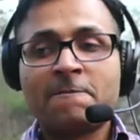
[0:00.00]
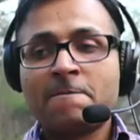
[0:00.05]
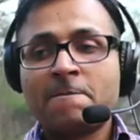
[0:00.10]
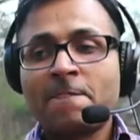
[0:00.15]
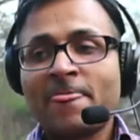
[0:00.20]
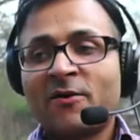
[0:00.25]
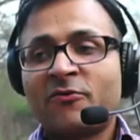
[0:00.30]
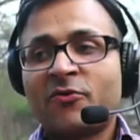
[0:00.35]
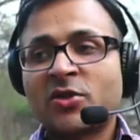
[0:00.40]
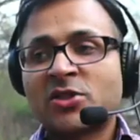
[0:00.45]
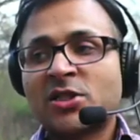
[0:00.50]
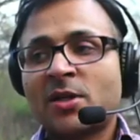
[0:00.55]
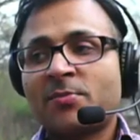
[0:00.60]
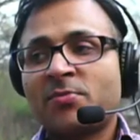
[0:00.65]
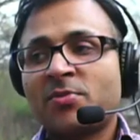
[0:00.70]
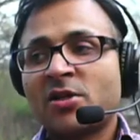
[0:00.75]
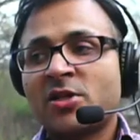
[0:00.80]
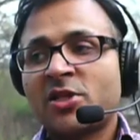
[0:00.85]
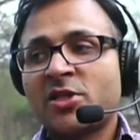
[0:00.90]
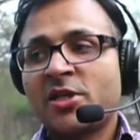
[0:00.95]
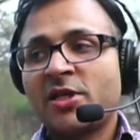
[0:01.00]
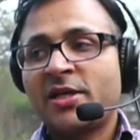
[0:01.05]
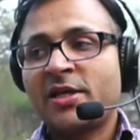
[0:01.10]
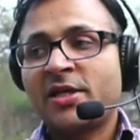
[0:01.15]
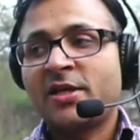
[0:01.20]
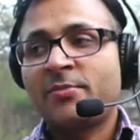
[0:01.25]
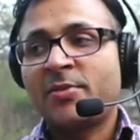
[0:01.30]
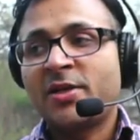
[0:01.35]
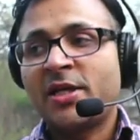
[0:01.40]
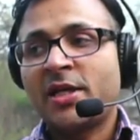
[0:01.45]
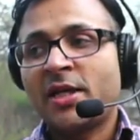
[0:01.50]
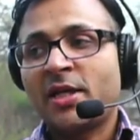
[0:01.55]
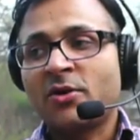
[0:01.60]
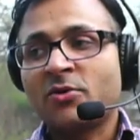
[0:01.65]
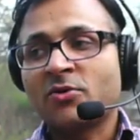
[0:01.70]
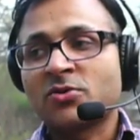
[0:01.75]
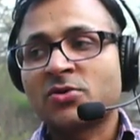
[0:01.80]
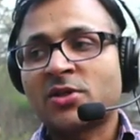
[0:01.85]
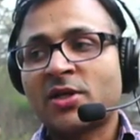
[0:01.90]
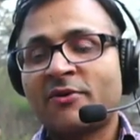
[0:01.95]
For example, the media
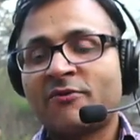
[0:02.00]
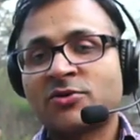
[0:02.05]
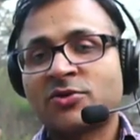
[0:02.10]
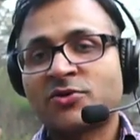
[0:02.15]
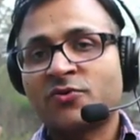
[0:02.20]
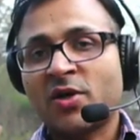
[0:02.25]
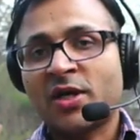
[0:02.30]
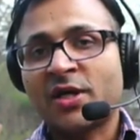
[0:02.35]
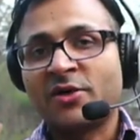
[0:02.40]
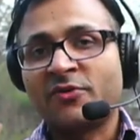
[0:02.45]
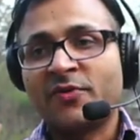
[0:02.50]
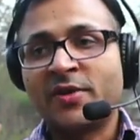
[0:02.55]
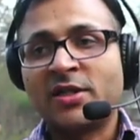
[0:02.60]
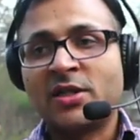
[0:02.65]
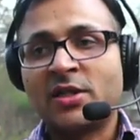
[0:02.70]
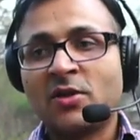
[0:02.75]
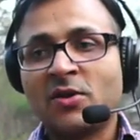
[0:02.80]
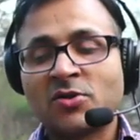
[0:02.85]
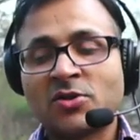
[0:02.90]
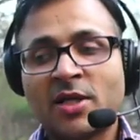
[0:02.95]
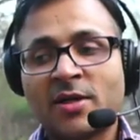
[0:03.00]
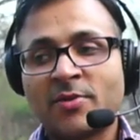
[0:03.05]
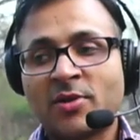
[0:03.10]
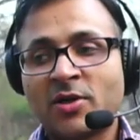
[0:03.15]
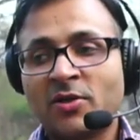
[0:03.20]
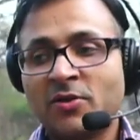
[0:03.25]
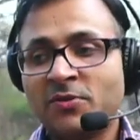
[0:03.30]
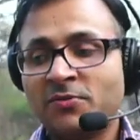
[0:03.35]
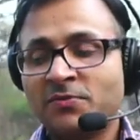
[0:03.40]
house I was working with long time ago,